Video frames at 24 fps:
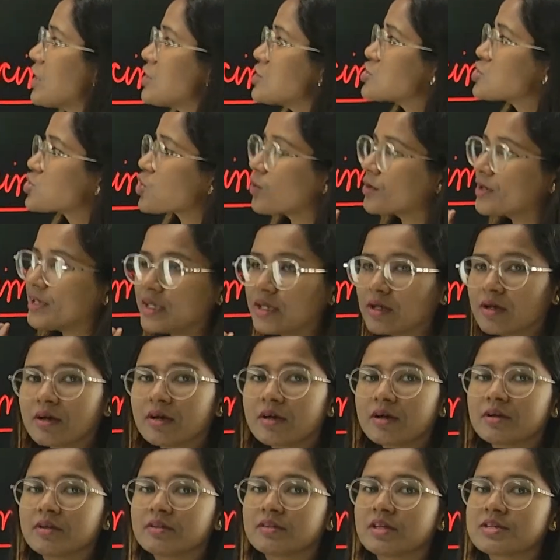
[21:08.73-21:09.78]
So
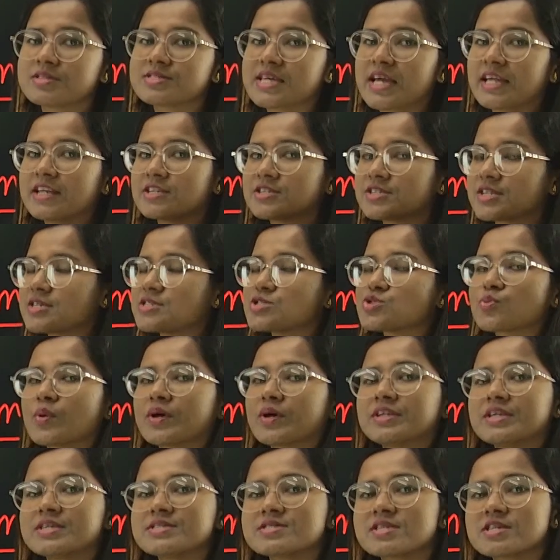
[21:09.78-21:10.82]
here the sentence,
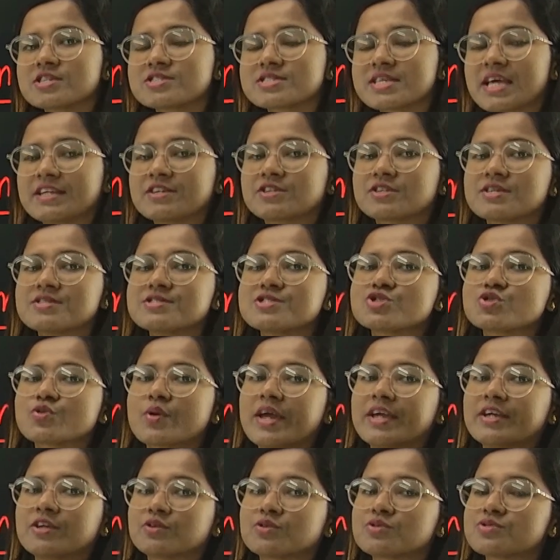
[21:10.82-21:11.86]
what is the sentence
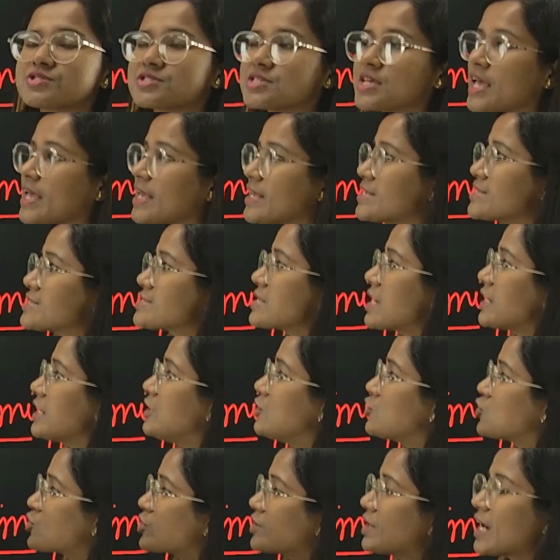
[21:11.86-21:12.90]
trying to say is the
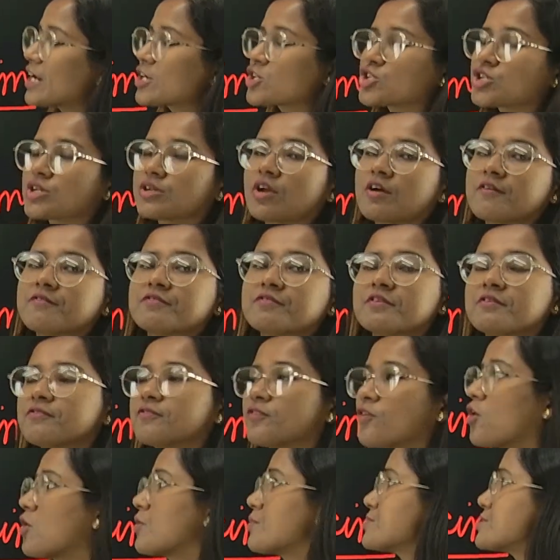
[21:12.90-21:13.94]
introduction of
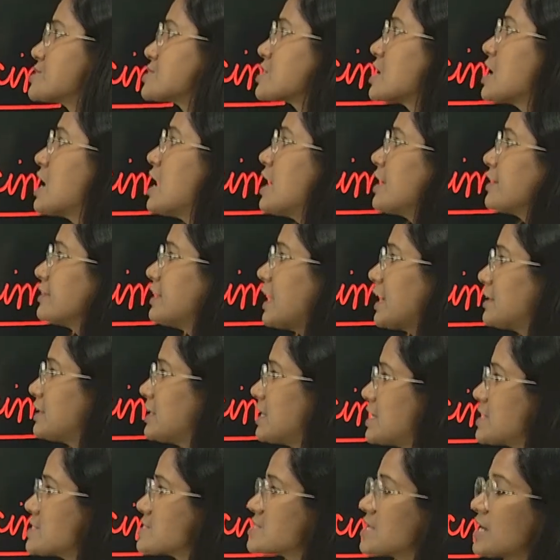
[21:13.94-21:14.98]
reforms. That
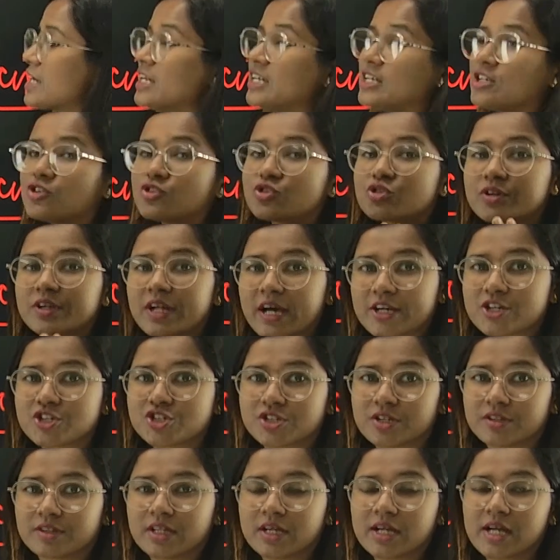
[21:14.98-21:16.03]
is the
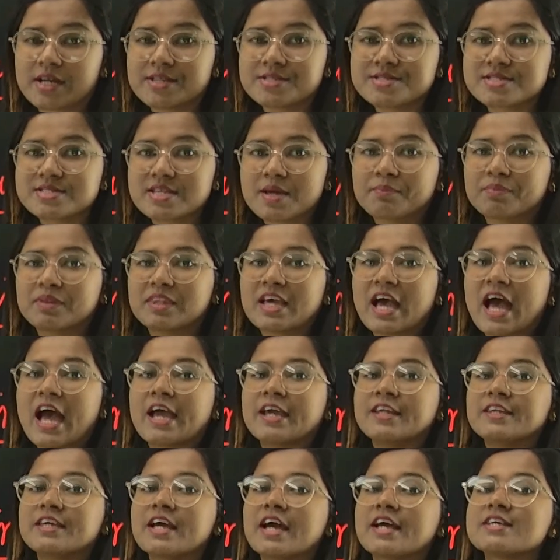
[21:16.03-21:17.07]
introduction, the concept, the
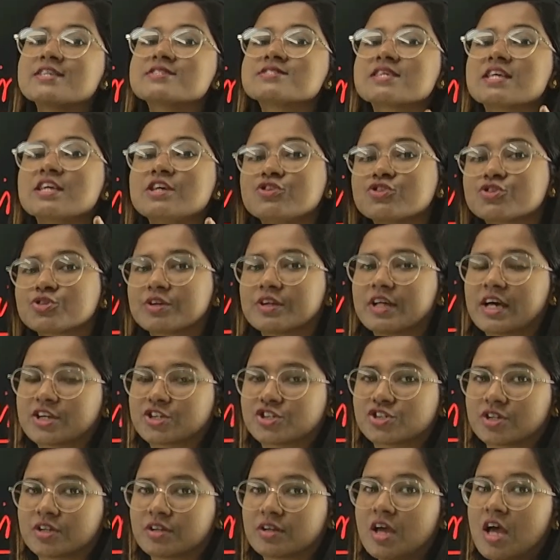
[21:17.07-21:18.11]
idea is
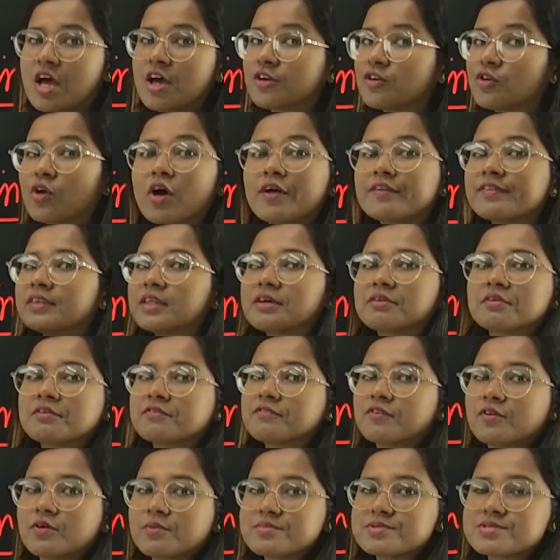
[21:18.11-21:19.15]
introduction, not the
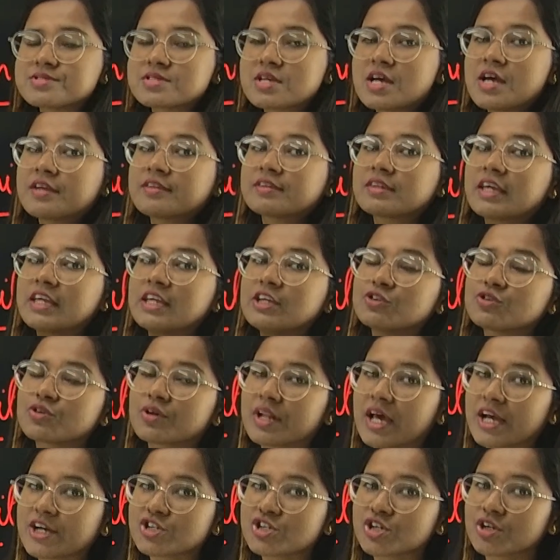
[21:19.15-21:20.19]
reforms. The
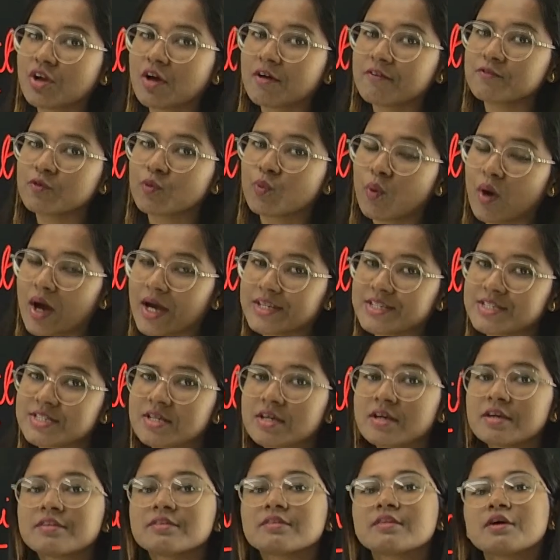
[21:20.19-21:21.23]
introduction of what?
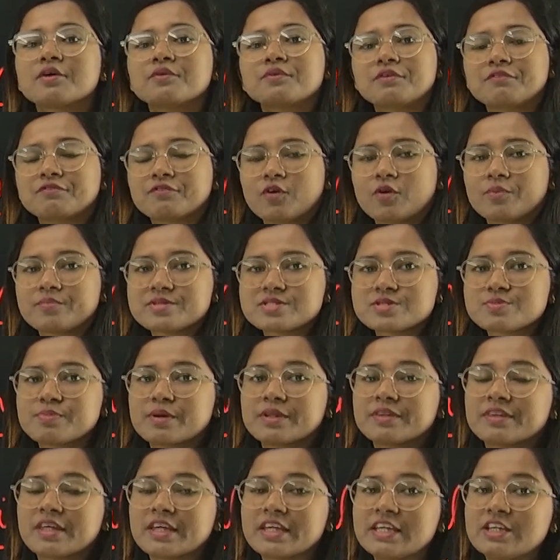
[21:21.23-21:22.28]
The reforms.
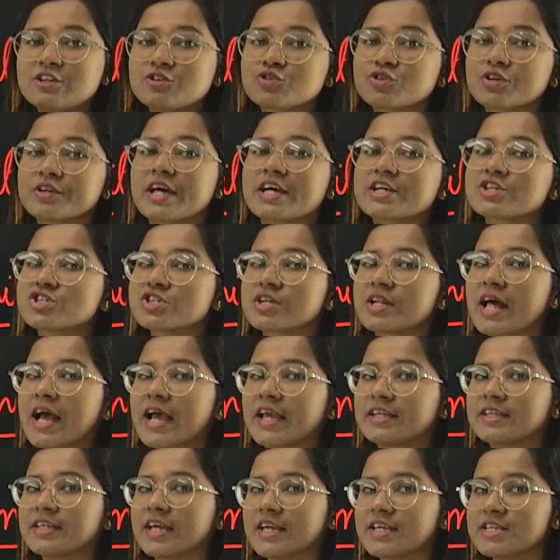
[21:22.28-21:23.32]
But the introduction
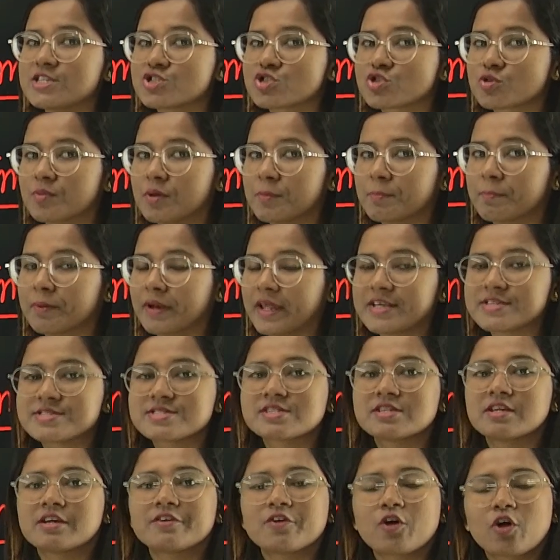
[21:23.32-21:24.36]
idea is to be placed
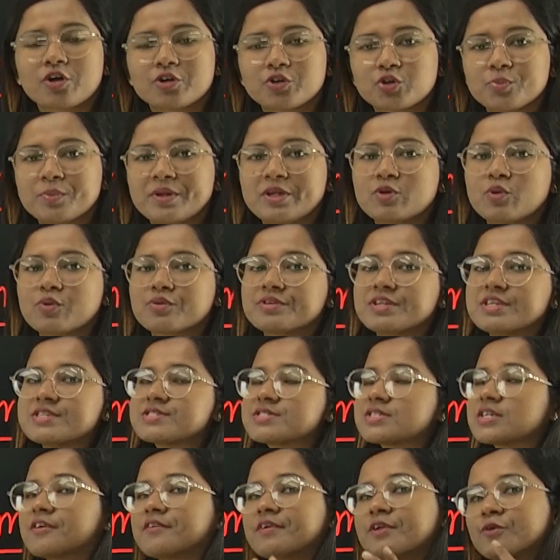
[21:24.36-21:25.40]
here or to be
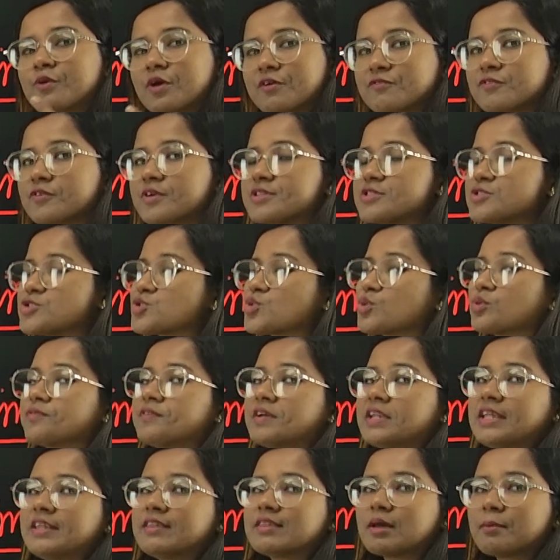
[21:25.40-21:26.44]
noticed here in reference to
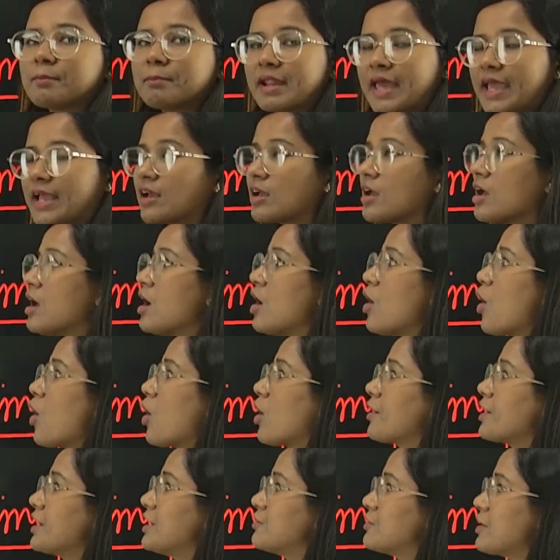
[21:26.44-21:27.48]
fill in the blank
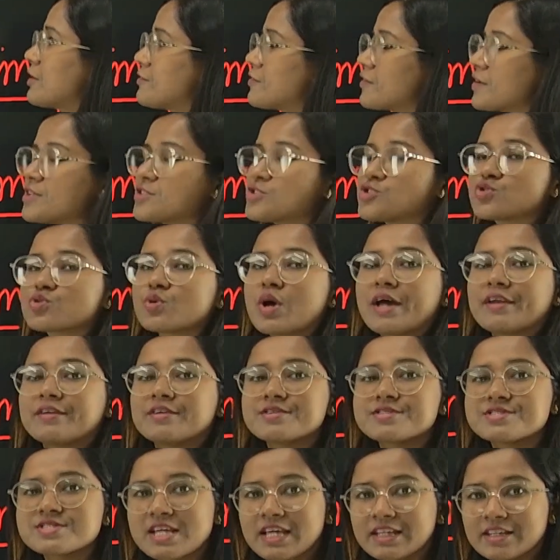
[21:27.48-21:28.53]
or in reference to
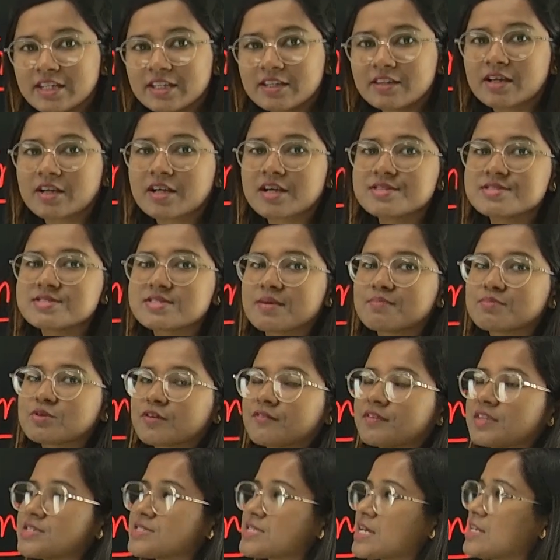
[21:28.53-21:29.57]
understanding the concept
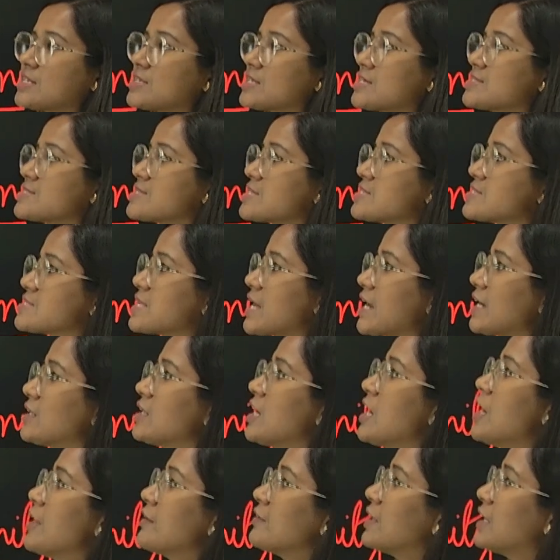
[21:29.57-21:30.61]
of the sentence is that
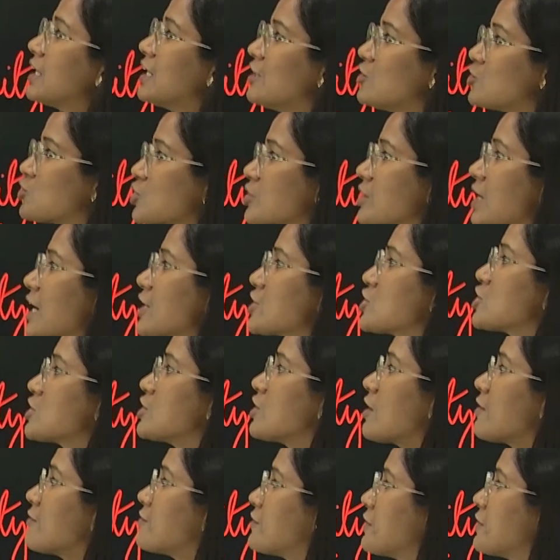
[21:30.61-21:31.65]
the introduction of